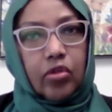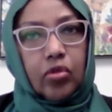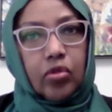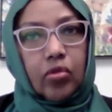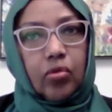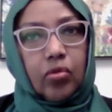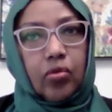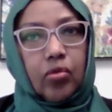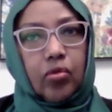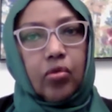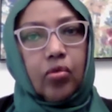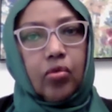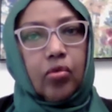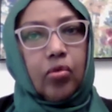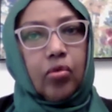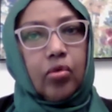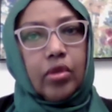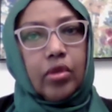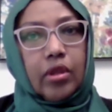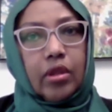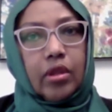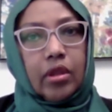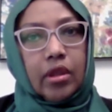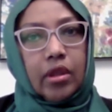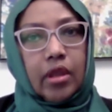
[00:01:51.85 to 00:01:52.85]
to
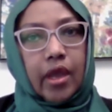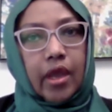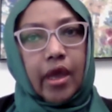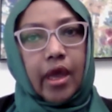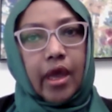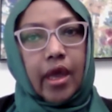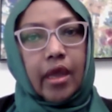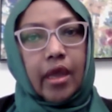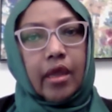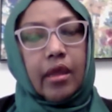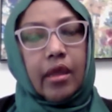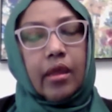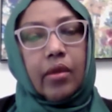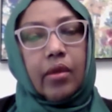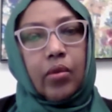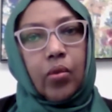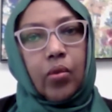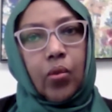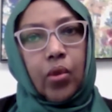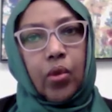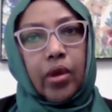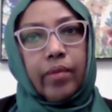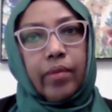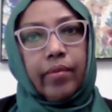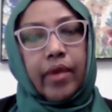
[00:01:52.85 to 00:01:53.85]
young
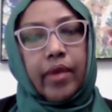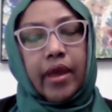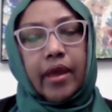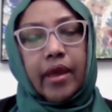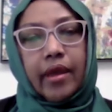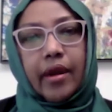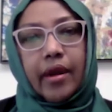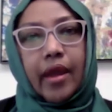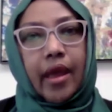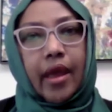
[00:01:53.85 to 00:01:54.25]
women